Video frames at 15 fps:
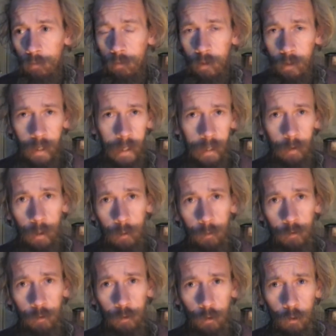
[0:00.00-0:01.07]
Today there
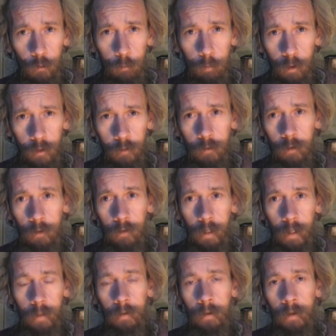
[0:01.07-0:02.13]
was a news bulletin
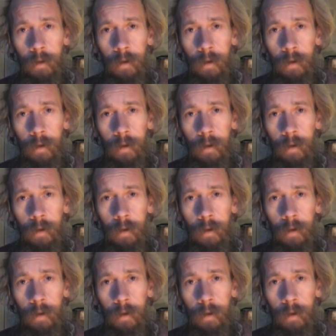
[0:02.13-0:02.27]
that